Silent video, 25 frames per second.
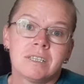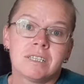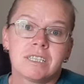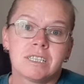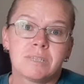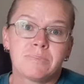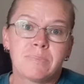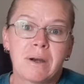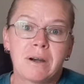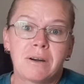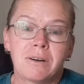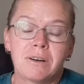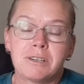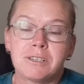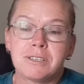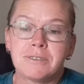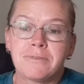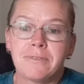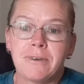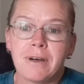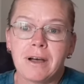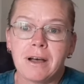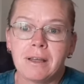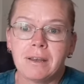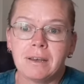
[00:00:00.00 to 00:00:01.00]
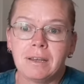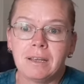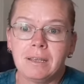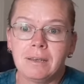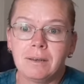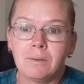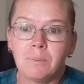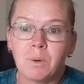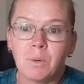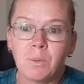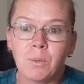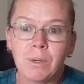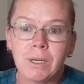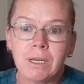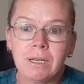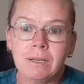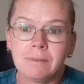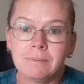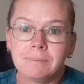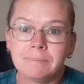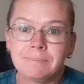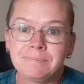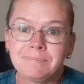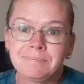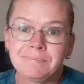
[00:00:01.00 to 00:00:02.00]
Sparrow's Fart in the
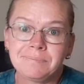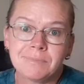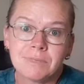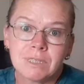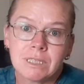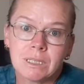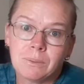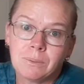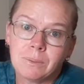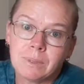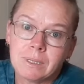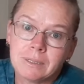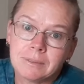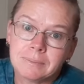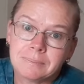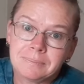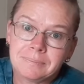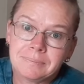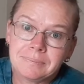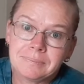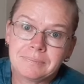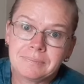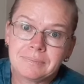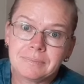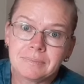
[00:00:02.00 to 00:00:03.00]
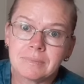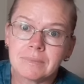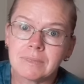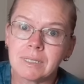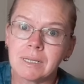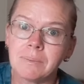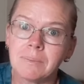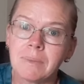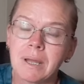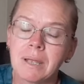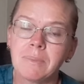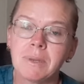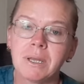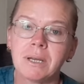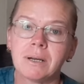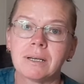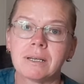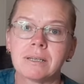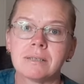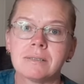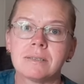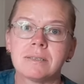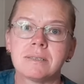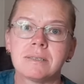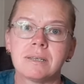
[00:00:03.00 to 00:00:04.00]
morning, well, maybe I
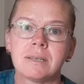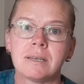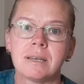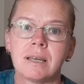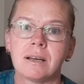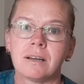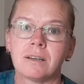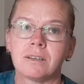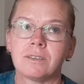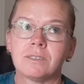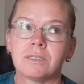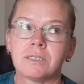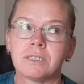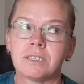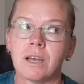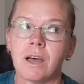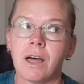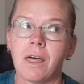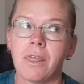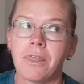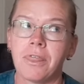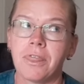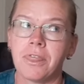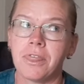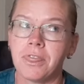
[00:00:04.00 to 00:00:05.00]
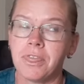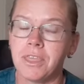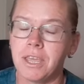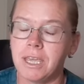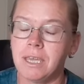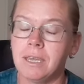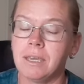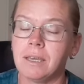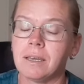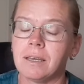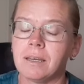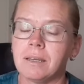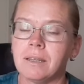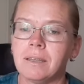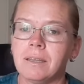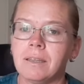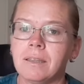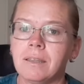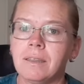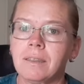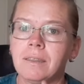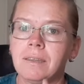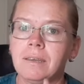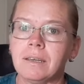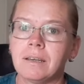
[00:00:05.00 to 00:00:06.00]
can sit out, because I think
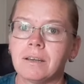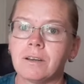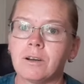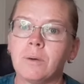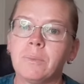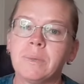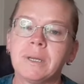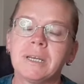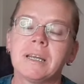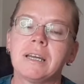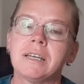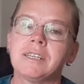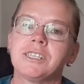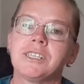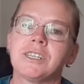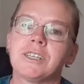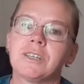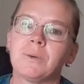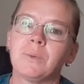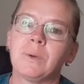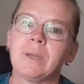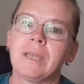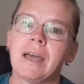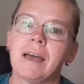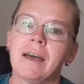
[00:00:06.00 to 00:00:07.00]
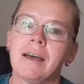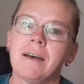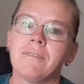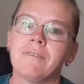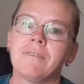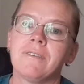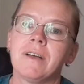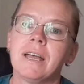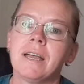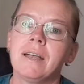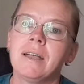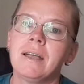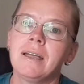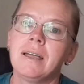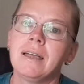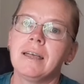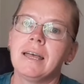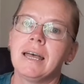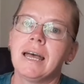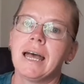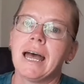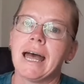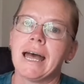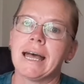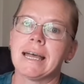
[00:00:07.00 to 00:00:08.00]
the accommodation that we have
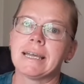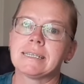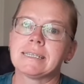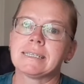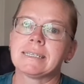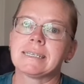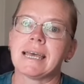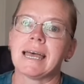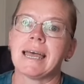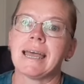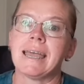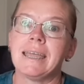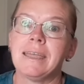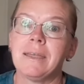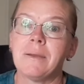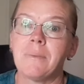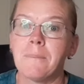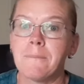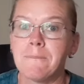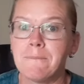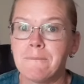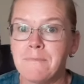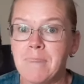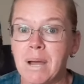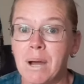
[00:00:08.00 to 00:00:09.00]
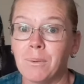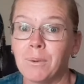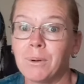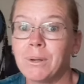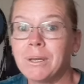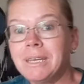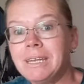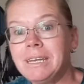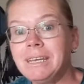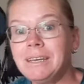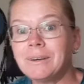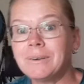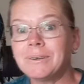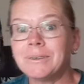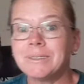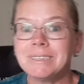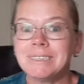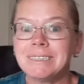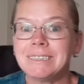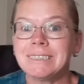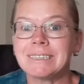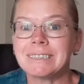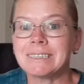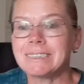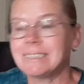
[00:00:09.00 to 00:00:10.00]
has a balcony on
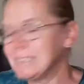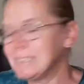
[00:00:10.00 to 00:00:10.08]
it.